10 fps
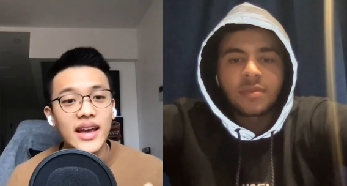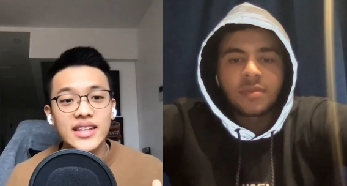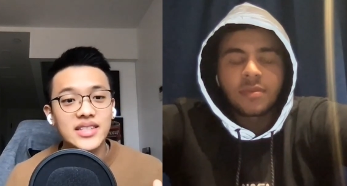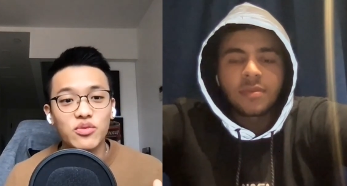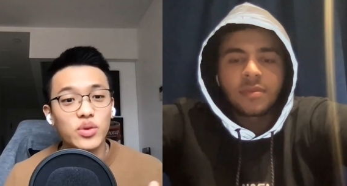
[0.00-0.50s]

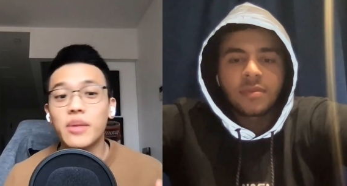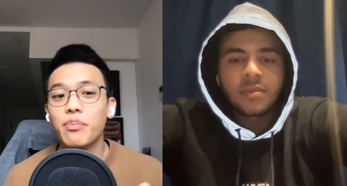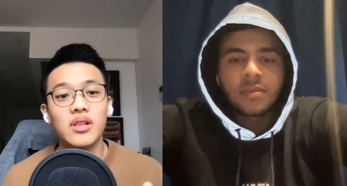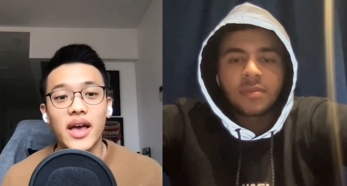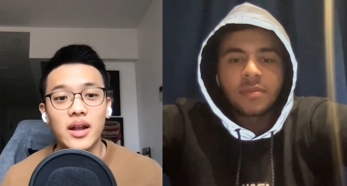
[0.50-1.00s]
Speaker 1: isn't really
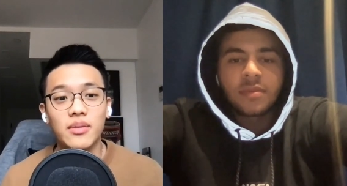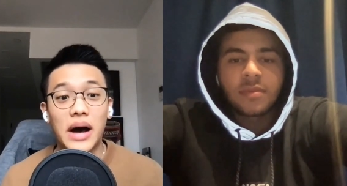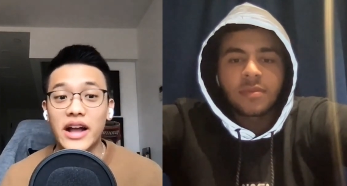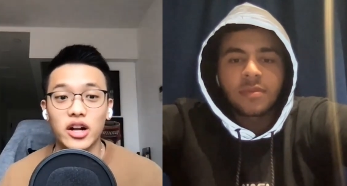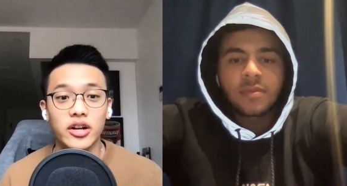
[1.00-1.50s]
planned
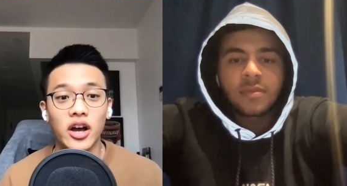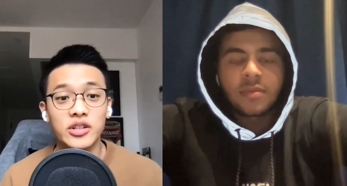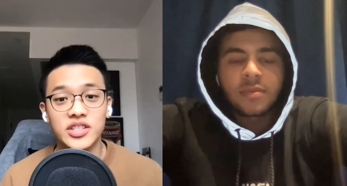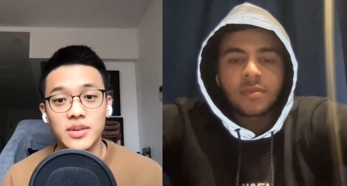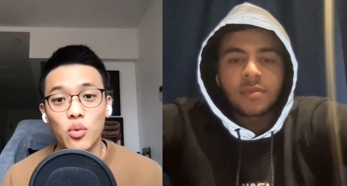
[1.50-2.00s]
by your coach.
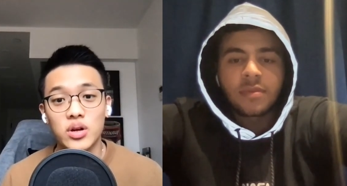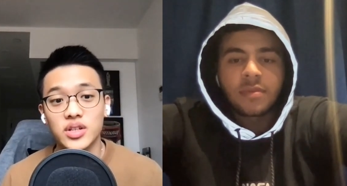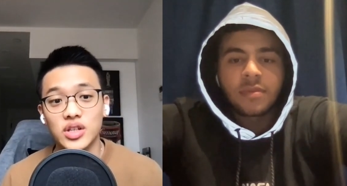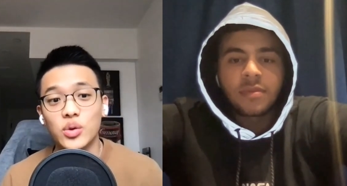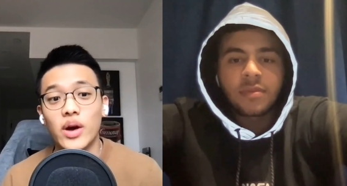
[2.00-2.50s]
Is it more so
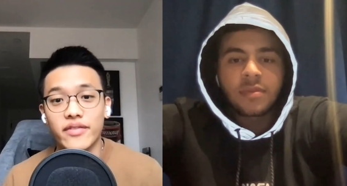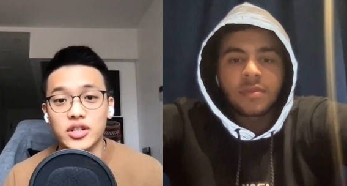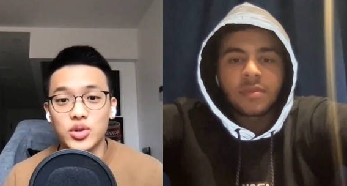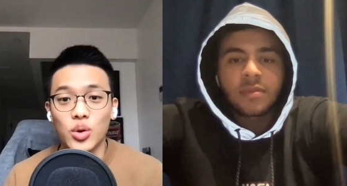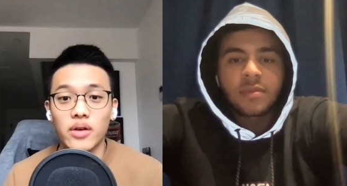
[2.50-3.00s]
you have
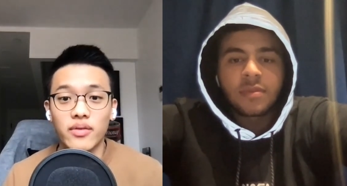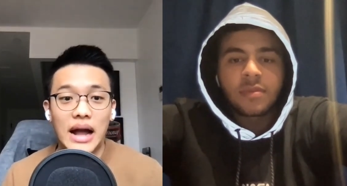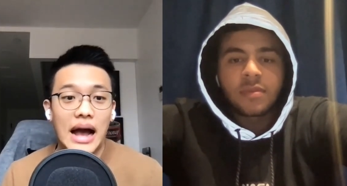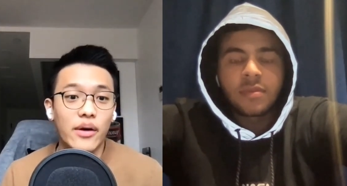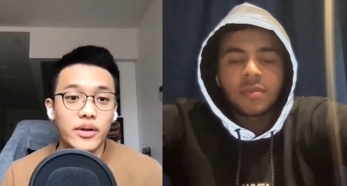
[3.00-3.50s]
control over
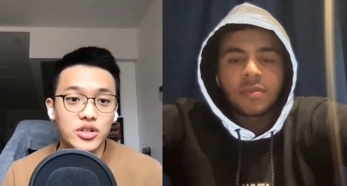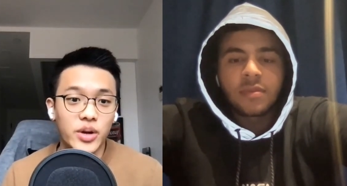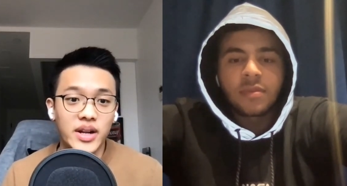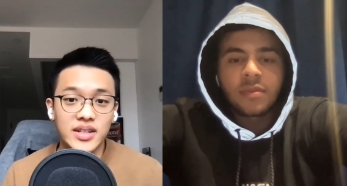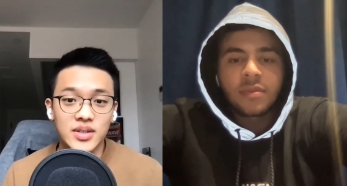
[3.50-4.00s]
how your
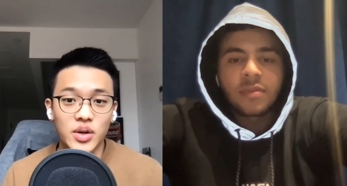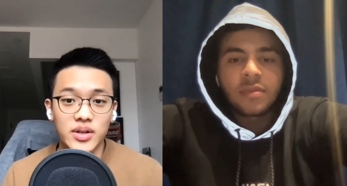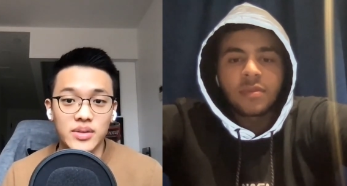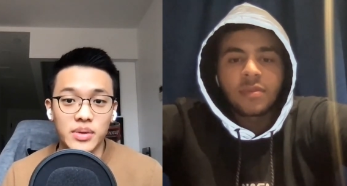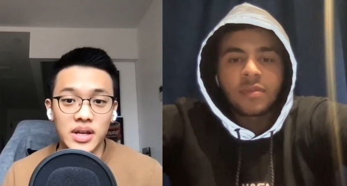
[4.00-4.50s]
training is going
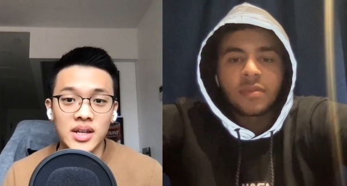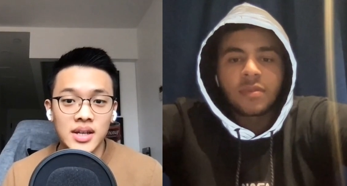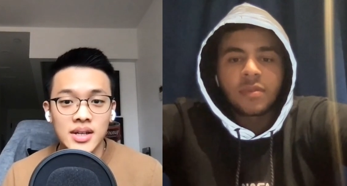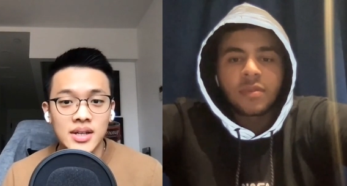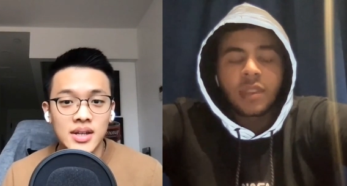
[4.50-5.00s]
to be?
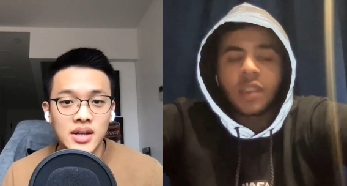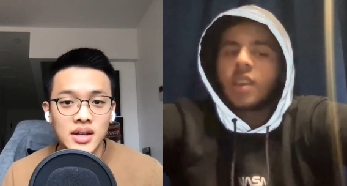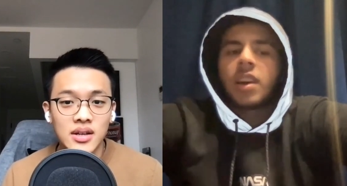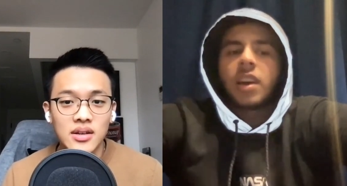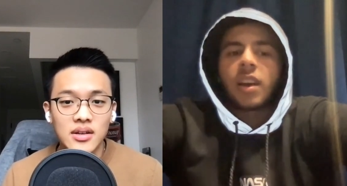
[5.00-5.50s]

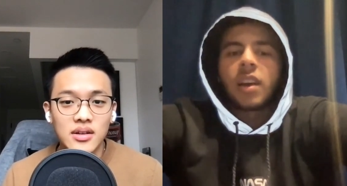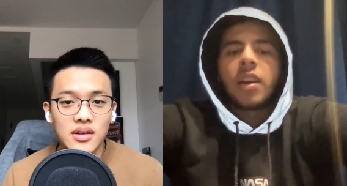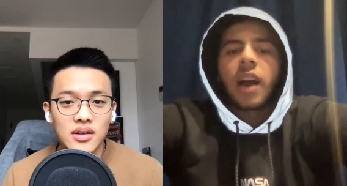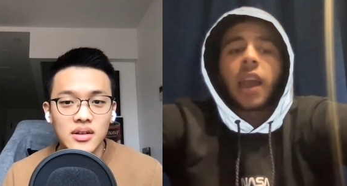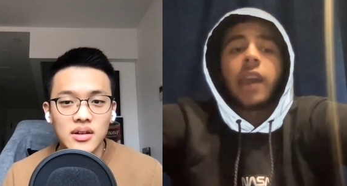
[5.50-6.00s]

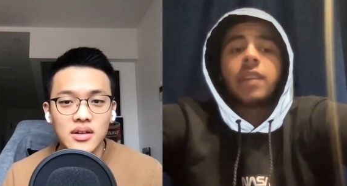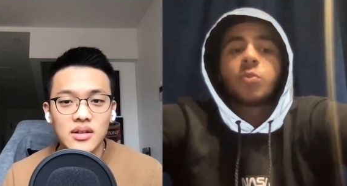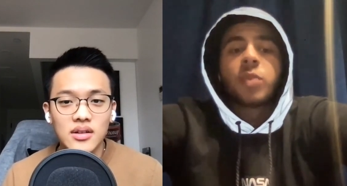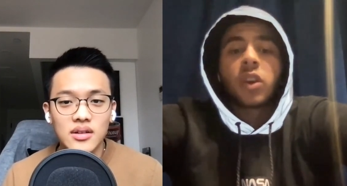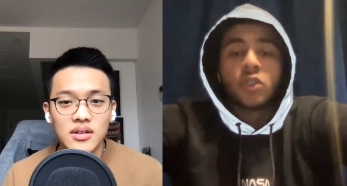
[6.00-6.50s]
Speaker 2: I
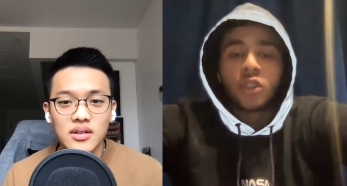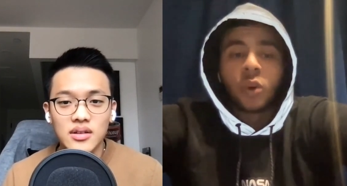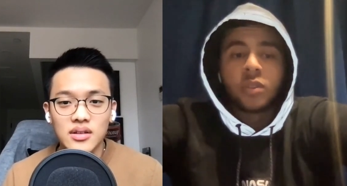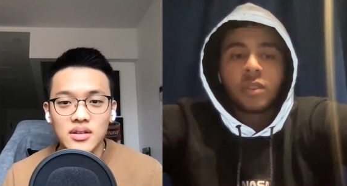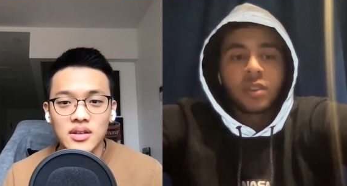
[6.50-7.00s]
hate to be
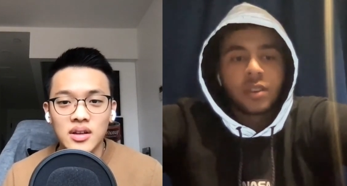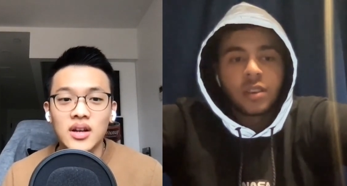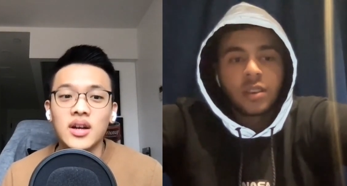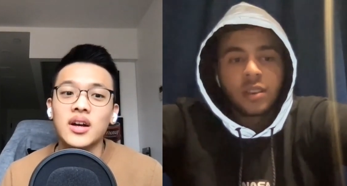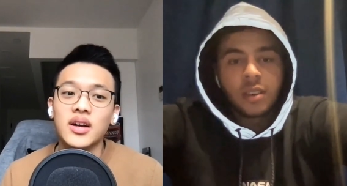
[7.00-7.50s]
controlled.
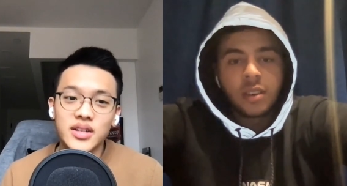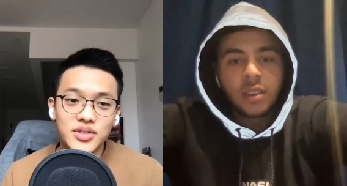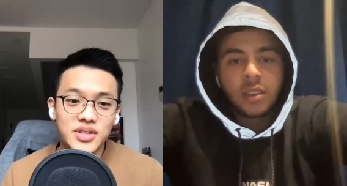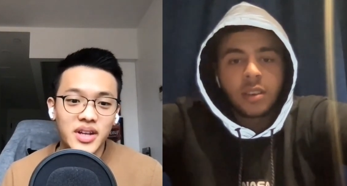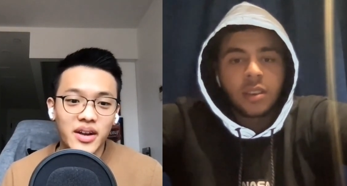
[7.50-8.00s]

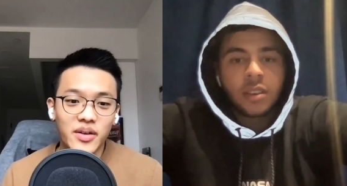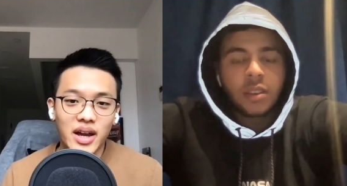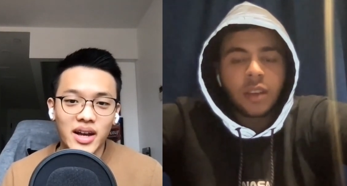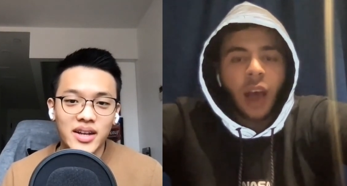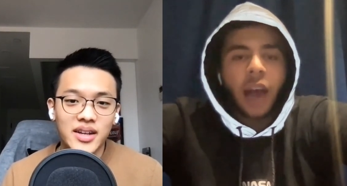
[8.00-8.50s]
Speaker 1: Interesting. Okay.
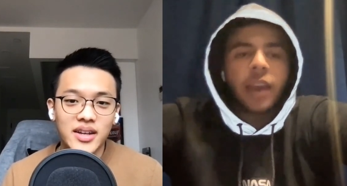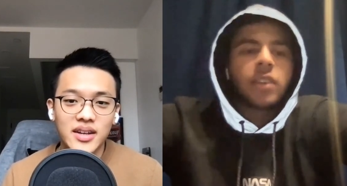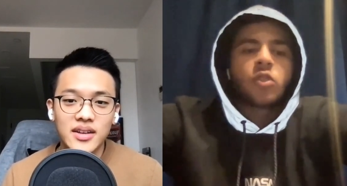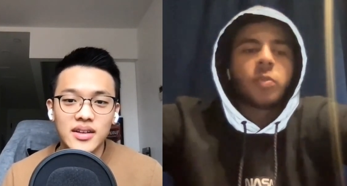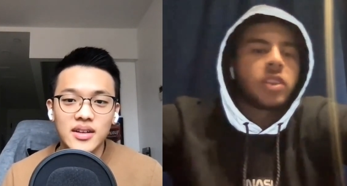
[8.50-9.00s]
Speaker 2: I
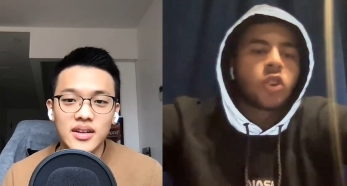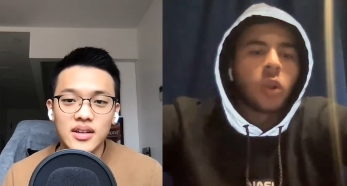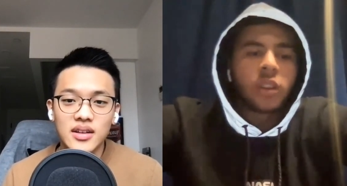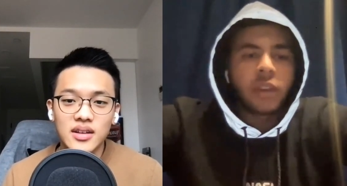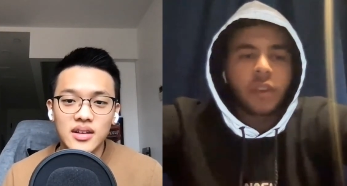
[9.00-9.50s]
hate to be
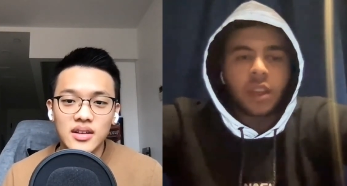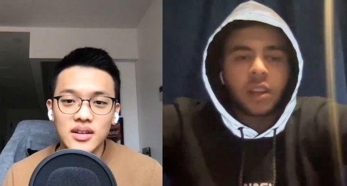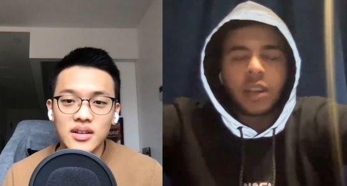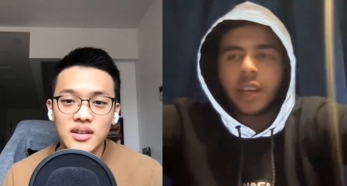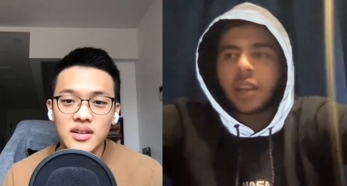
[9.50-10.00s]
told
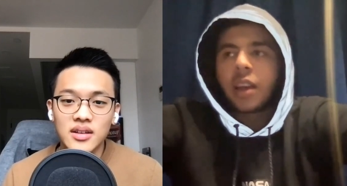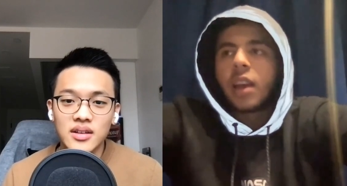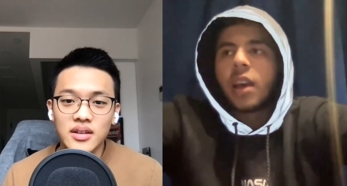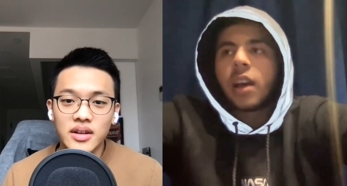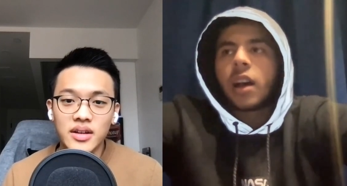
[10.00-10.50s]
everything. Like,
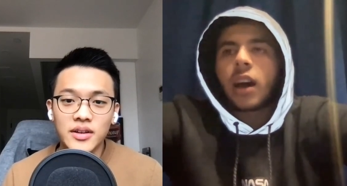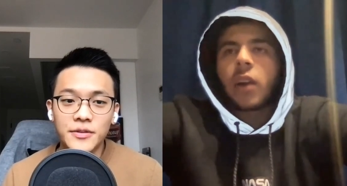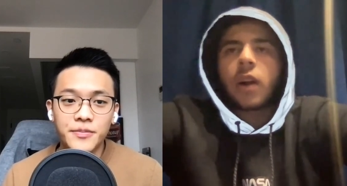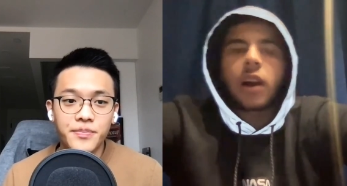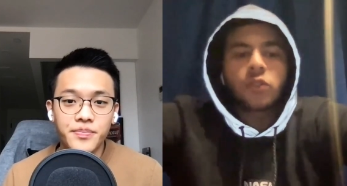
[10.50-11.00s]
yeah, yeah,
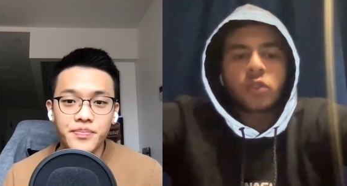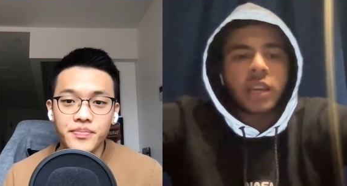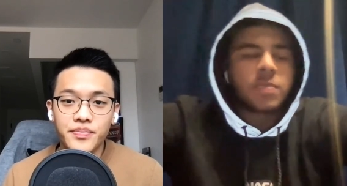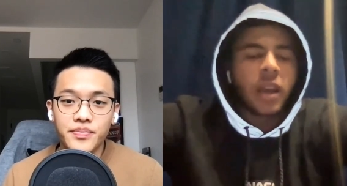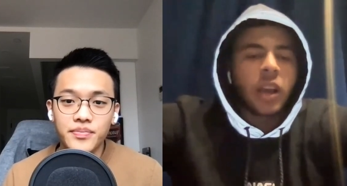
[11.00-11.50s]
I don't have
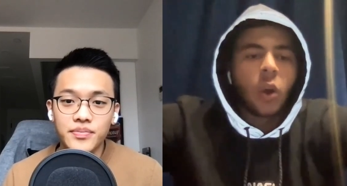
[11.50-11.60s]
to text my